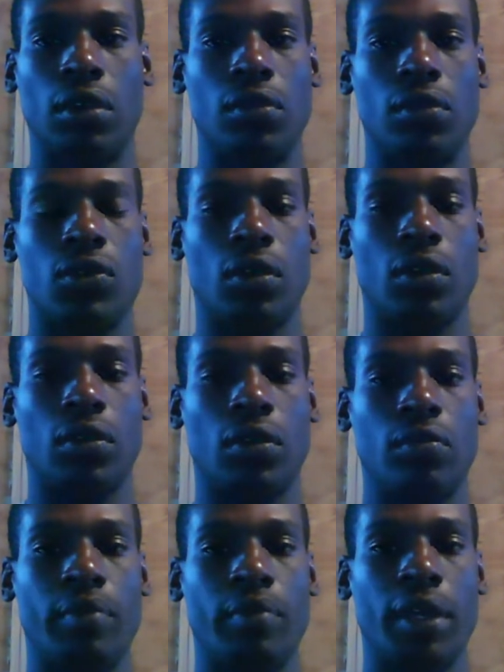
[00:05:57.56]
so
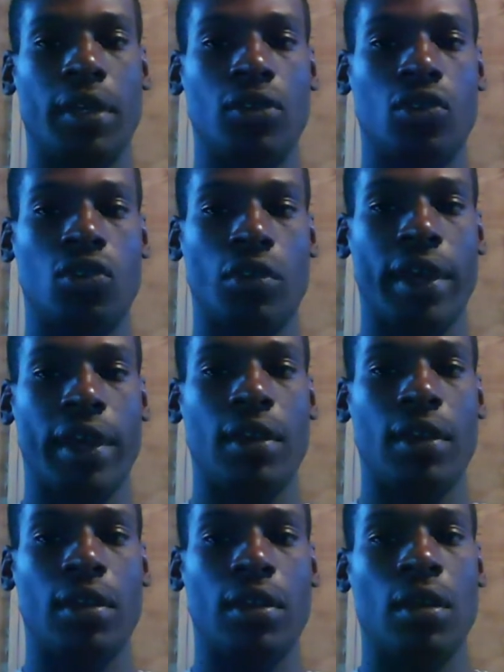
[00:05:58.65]
making sure that
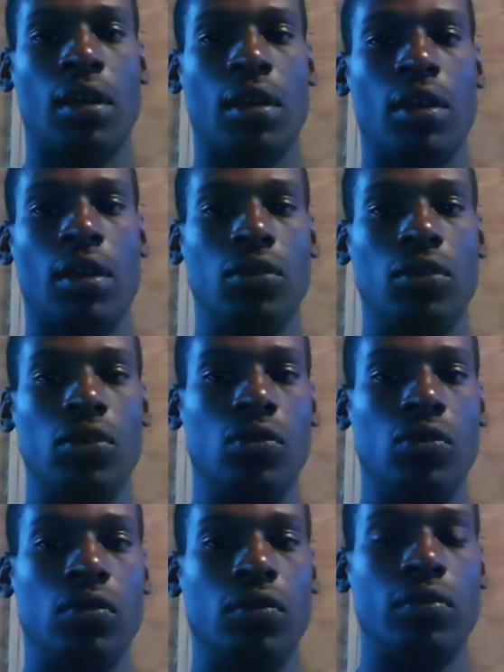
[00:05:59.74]
you
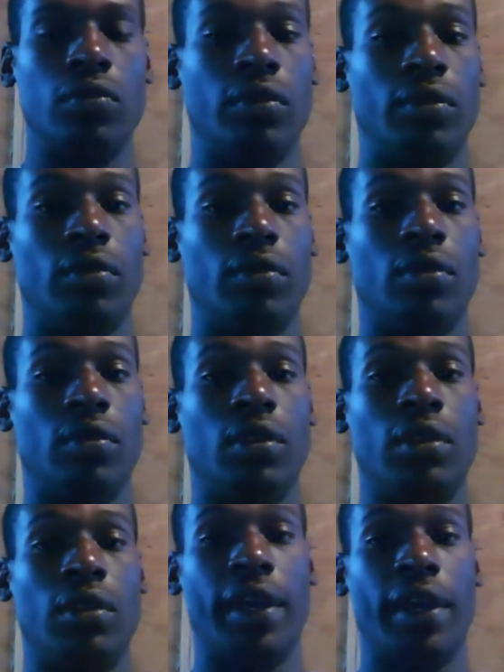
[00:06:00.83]

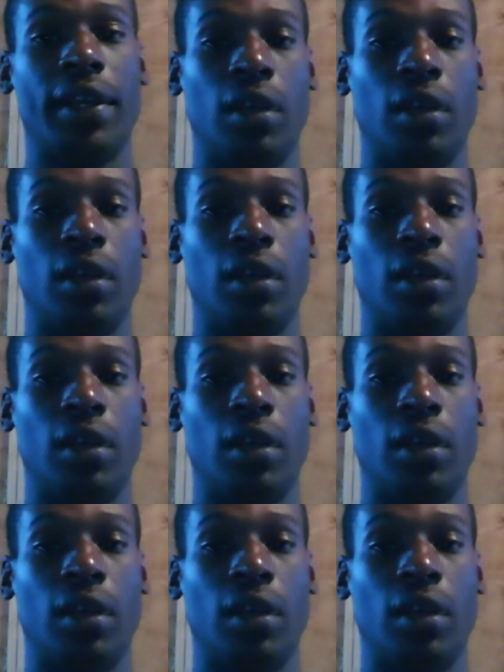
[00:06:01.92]
get,